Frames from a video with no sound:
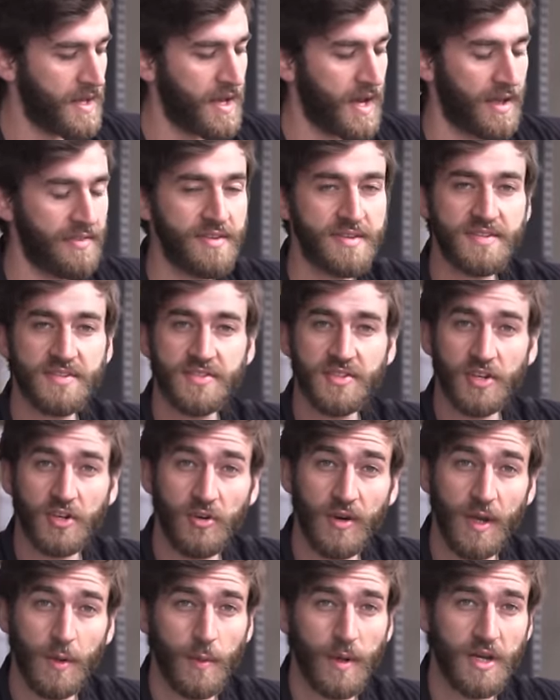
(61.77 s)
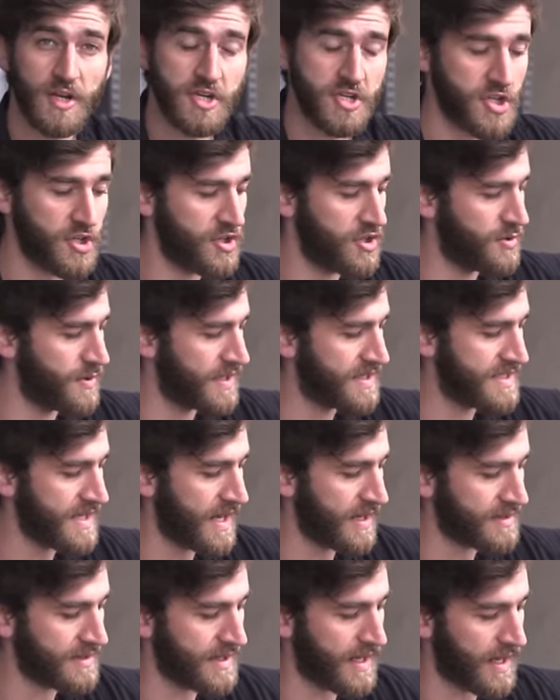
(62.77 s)
And this is a great way to show you
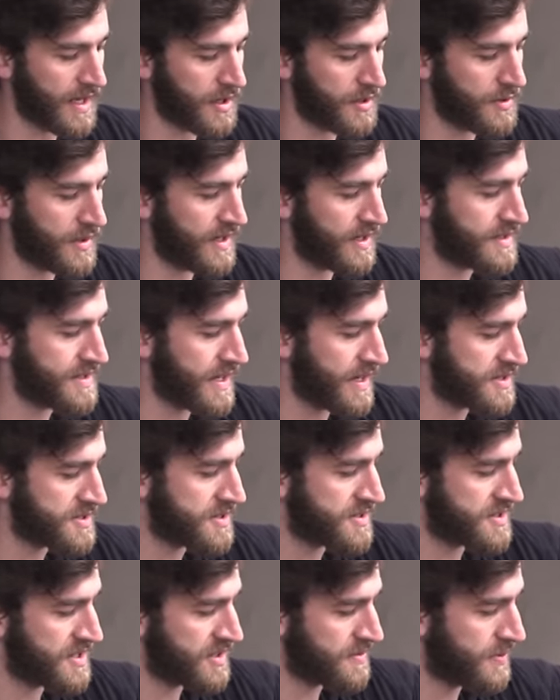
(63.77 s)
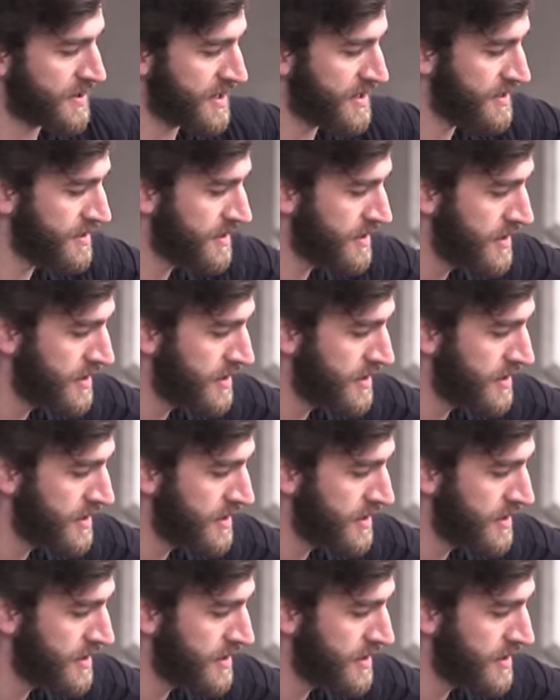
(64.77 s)
exactly how it attaches to the bike.